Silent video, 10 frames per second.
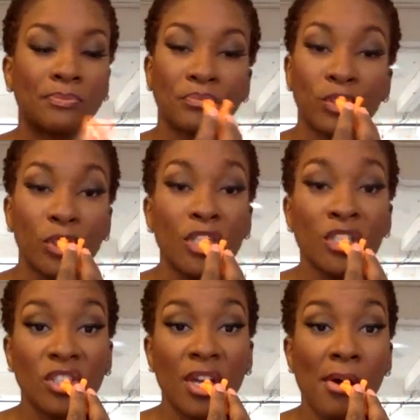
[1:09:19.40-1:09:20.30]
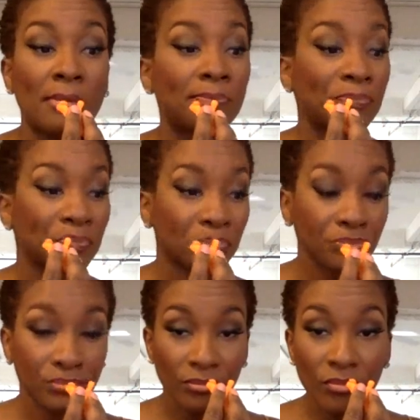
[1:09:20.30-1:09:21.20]
So you need to sell
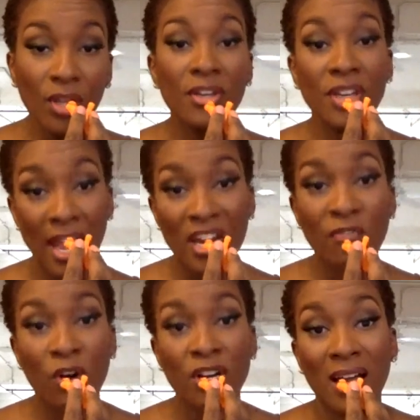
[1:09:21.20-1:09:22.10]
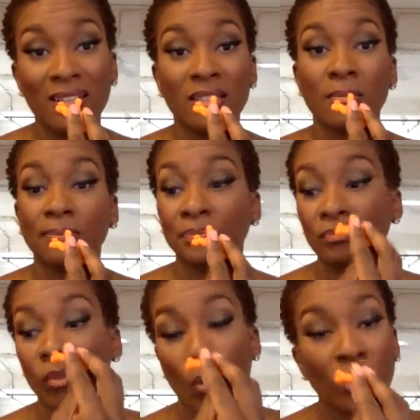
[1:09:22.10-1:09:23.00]
$94
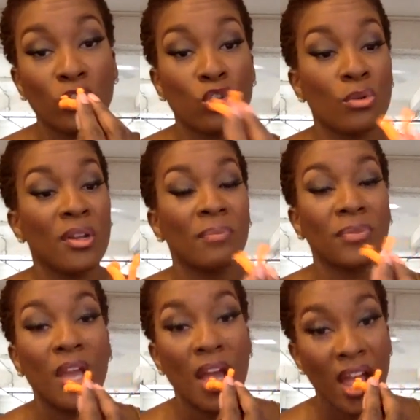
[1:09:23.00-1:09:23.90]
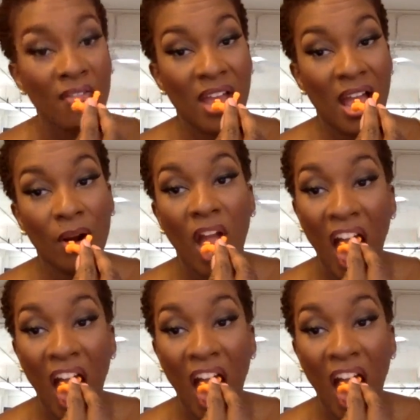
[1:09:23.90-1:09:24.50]
worth of jewelry every hour.